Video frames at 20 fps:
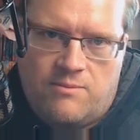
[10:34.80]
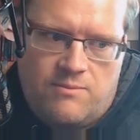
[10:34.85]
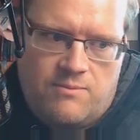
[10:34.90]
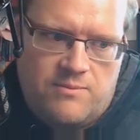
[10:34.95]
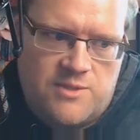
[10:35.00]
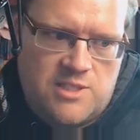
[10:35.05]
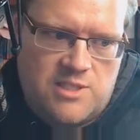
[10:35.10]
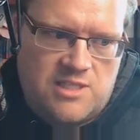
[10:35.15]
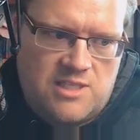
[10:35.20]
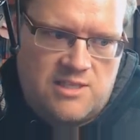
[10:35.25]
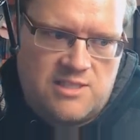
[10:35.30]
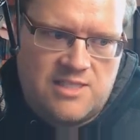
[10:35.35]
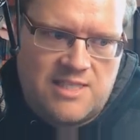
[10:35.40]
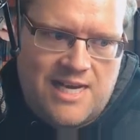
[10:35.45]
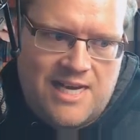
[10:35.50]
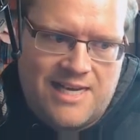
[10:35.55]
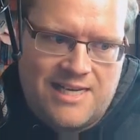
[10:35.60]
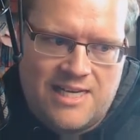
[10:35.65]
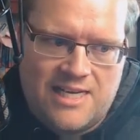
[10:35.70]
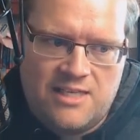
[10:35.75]
just a
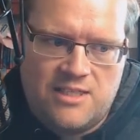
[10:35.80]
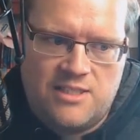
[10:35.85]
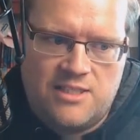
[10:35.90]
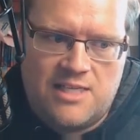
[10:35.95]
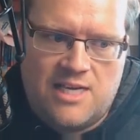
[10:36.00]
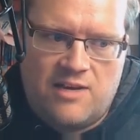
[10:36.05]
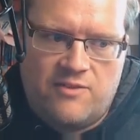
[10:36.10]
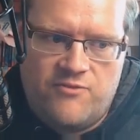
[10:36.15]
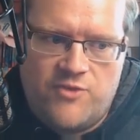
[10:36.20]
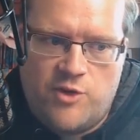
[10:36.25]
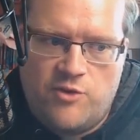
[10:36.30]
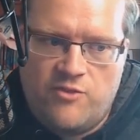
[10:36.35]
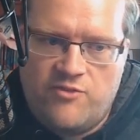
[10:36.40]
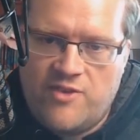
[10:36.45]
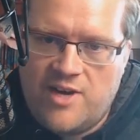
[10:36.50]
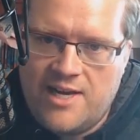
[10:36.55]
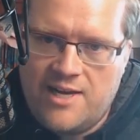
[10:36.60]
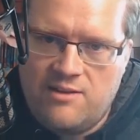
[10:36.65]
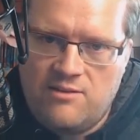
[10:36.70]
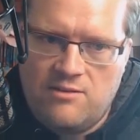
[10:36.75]
sign in.vue
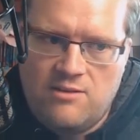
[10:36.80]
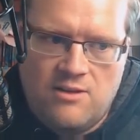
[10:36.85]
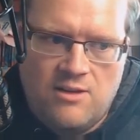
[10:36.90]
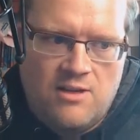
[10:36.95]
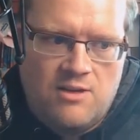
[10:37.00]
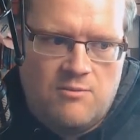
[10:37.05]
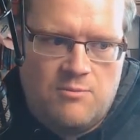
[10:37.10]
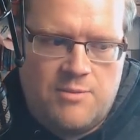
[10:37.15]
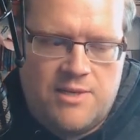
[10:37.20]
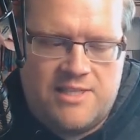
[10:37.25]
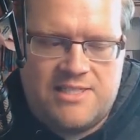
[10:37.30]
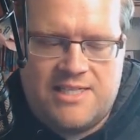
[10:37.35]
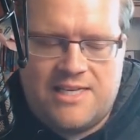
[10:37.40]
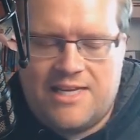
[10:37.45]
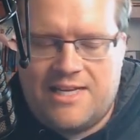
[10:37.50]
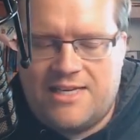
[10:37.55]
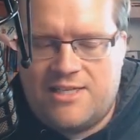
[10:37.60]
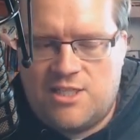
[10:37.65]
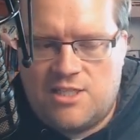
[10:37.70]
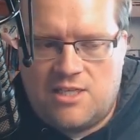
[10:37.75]
file, but
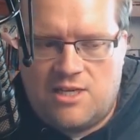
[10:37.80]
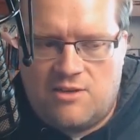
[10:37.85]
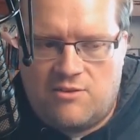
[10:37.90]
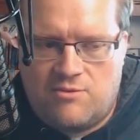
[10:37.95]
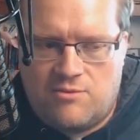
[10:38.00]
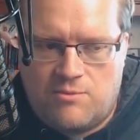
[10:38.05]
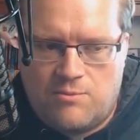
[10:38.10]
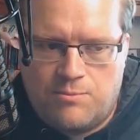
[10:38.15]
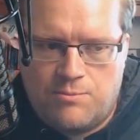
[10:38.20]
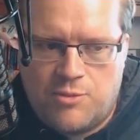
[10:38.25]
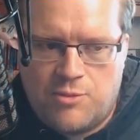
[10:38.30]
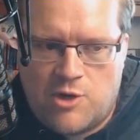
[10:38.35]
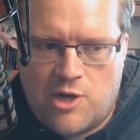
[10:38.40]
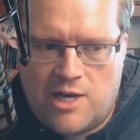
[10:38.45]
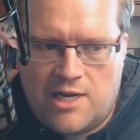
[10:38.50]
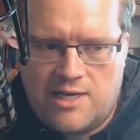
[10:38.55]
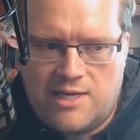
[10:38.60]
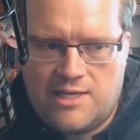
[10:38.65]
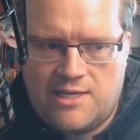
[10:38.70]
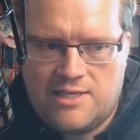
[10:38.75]
instead I just kind of
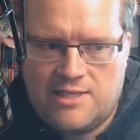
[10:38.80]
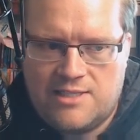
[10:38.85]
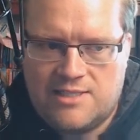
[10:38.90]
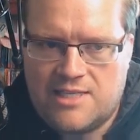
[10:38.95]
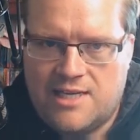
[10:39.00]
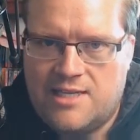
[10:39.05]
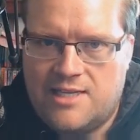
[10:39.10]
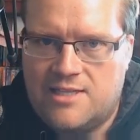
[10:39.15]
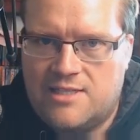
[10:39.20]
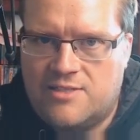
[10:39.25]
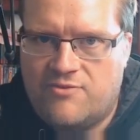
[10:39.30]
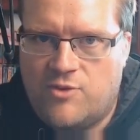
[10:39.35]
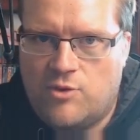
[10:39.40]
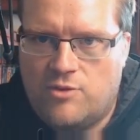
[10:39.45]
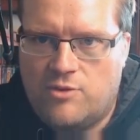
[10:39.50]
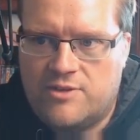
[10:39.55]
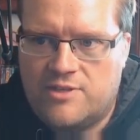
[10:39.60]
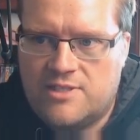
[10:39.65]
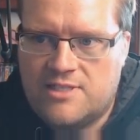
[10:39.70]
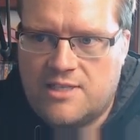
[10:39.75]
created it inside this
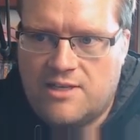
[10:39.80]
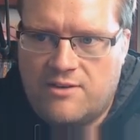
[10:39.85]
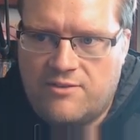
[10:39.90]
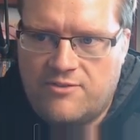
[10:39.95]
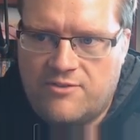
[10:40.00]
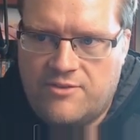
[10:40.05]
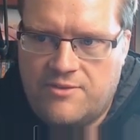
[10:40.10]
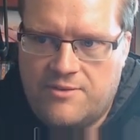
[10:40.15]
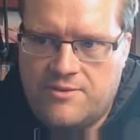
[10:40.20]
folder itself.